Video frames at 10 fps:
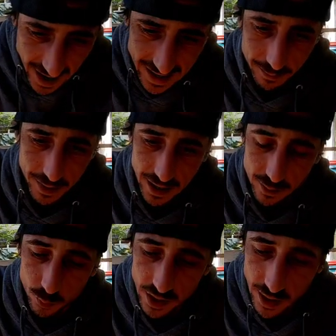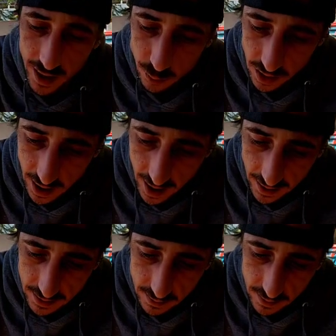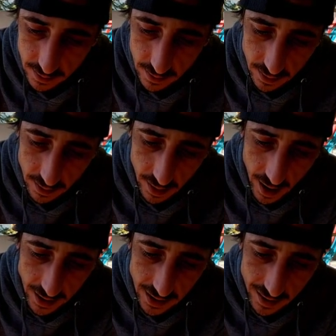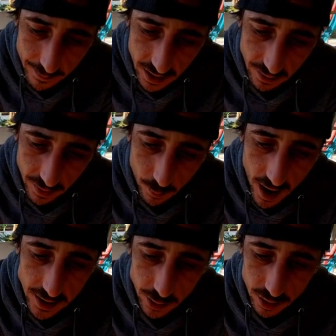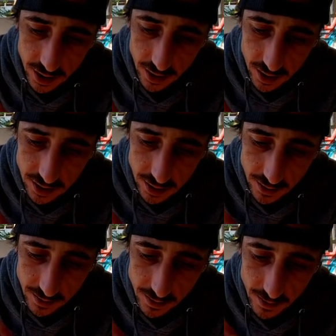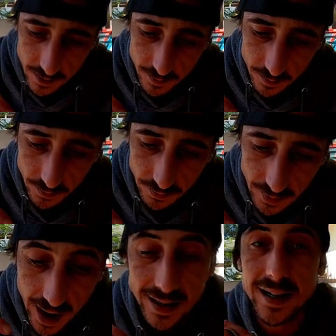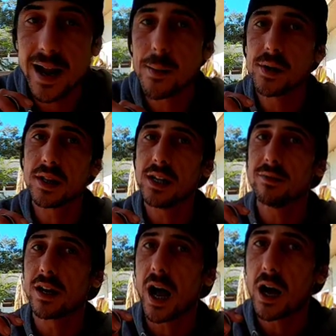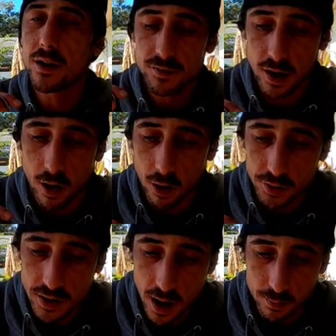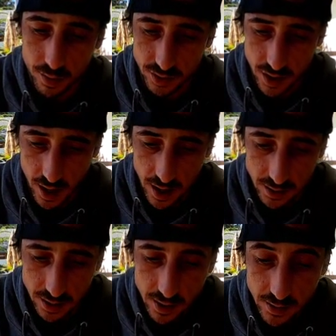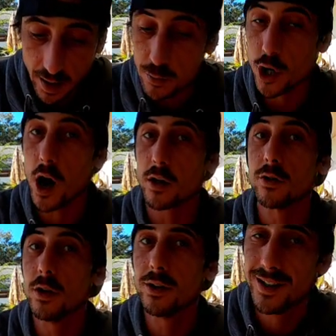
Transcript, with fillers: Bam, man. We guys, we got it. I cannot believe it. Ryan, do you see this? I cannot believe that out of the all the numbers, guys, I'm shocked.